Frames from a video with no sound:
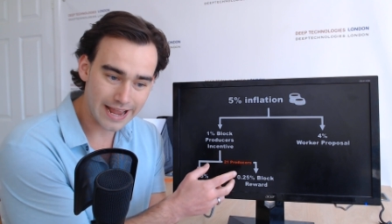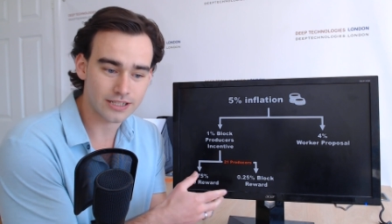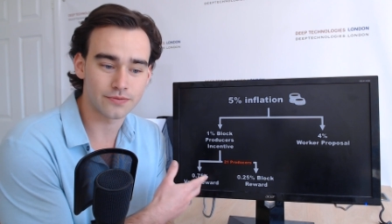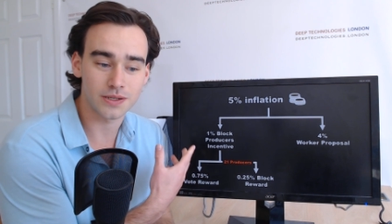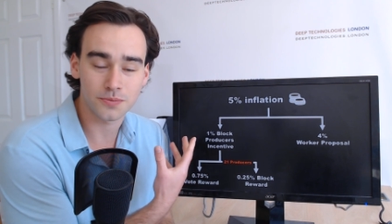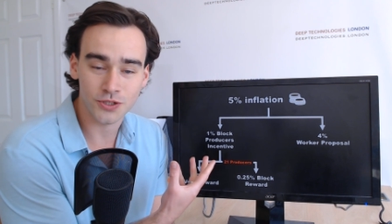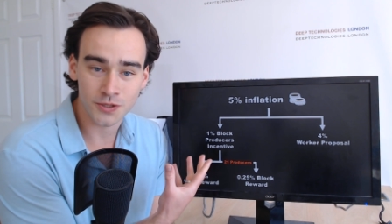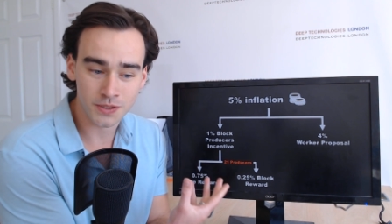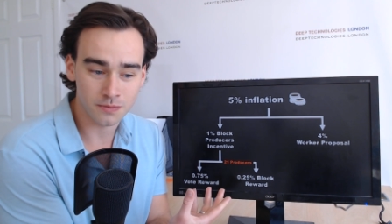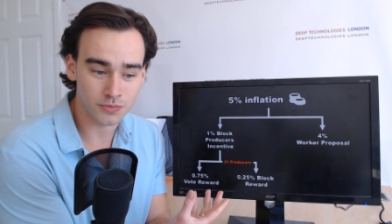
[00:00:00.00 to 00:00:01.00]
actively
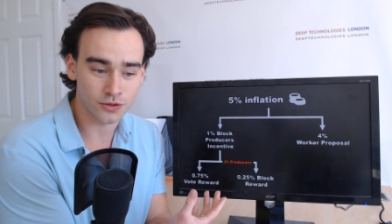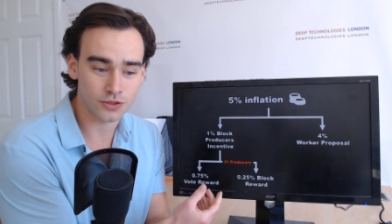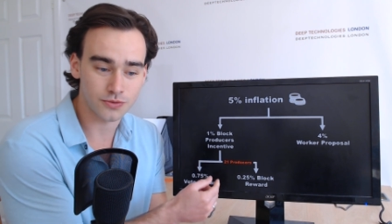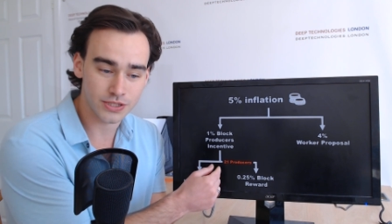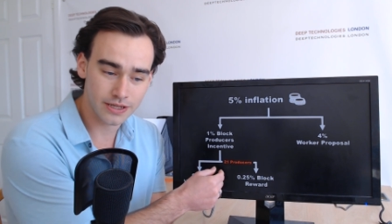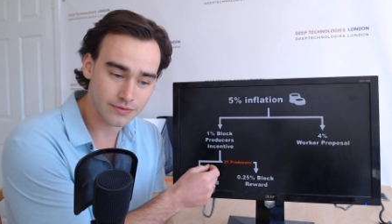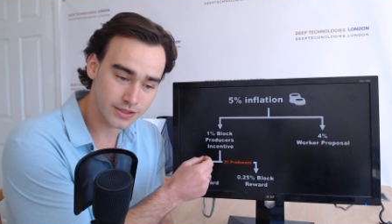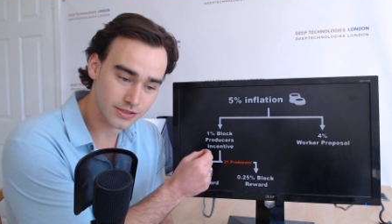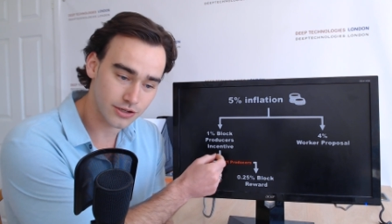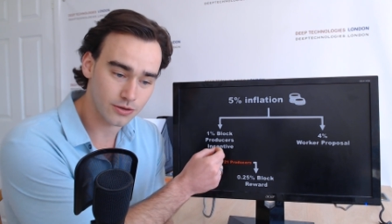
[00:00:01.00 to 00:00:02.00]
producing blocks
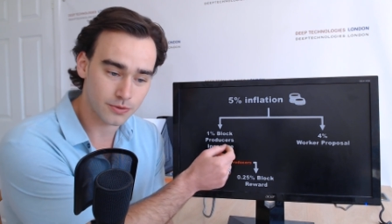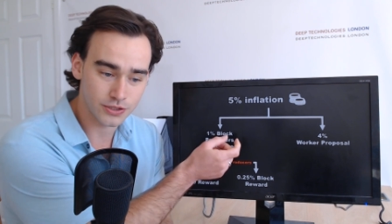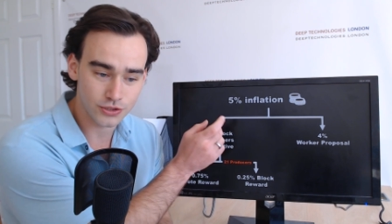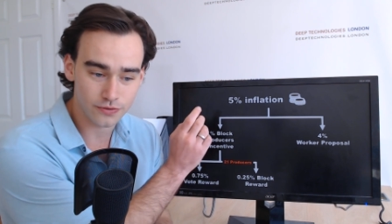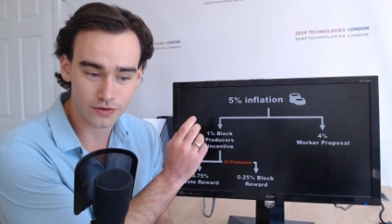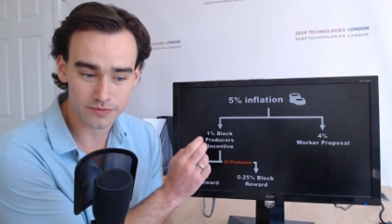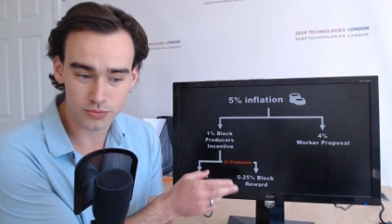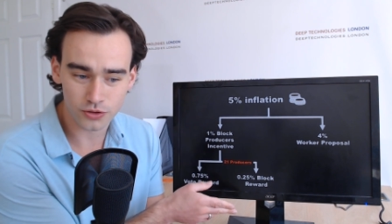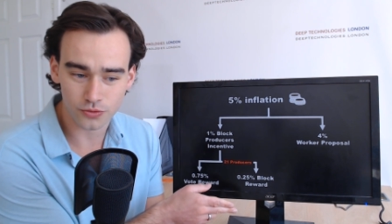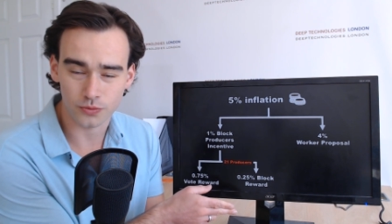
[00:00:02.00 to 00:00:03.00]
receiving 0.25
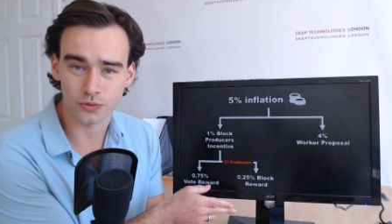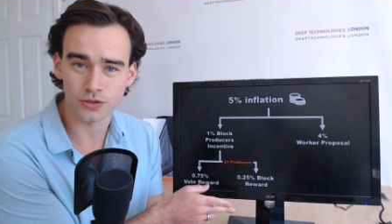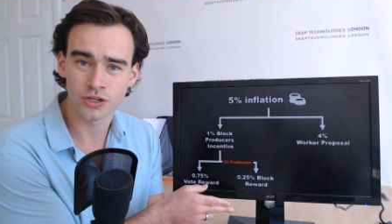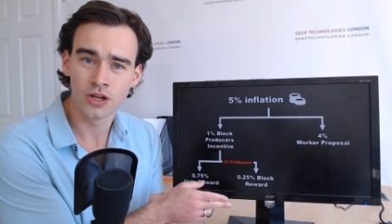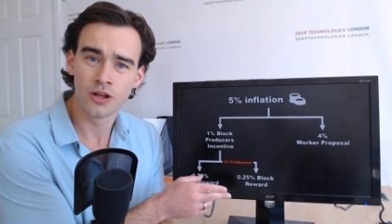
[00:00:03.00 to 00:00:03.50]
block reward,